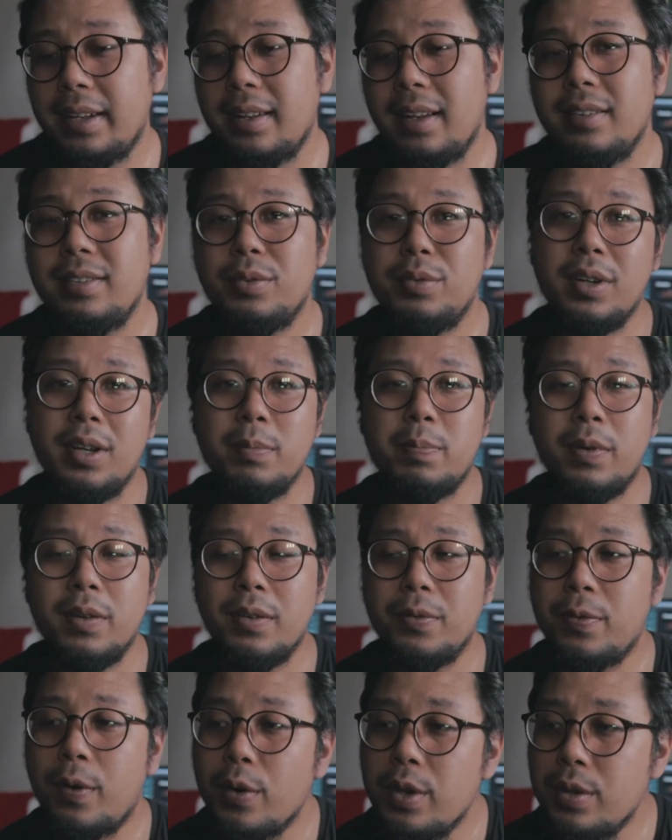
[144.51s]
that is really
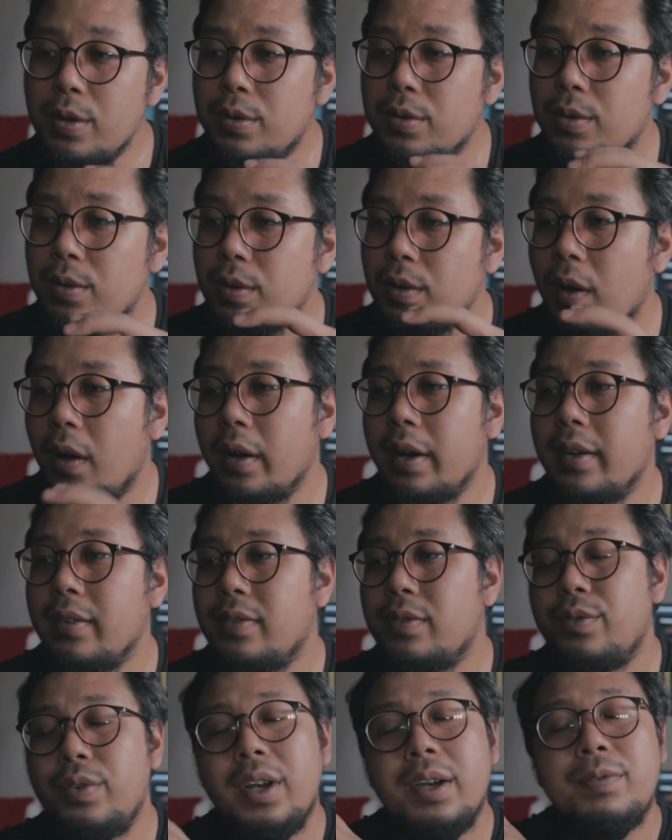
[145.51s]
important for you to not
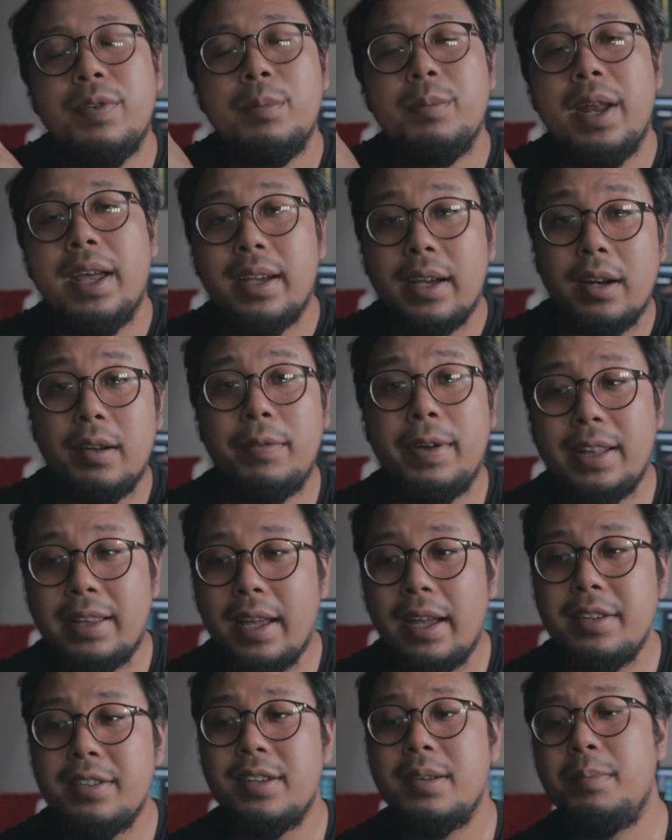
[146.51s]
astray from that kind of
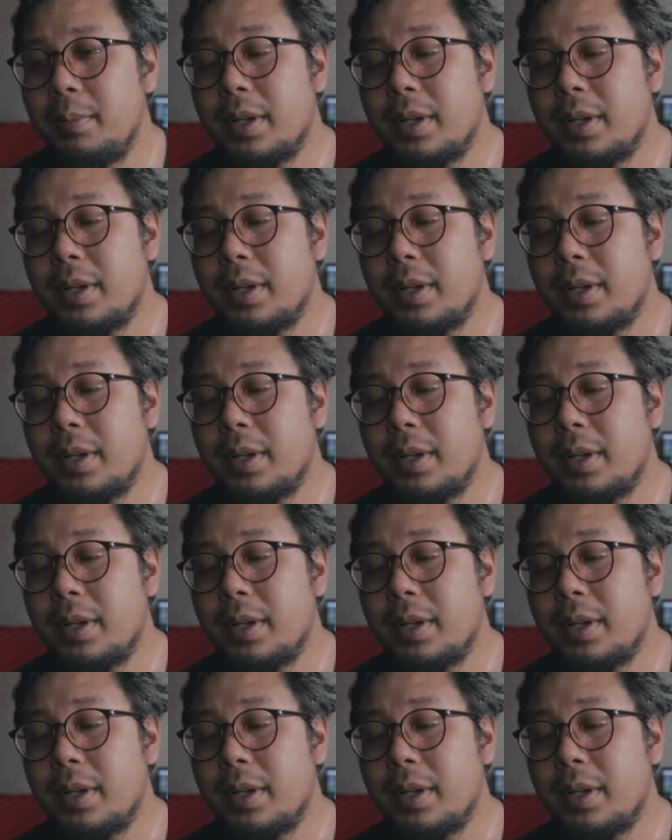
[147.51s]
attention,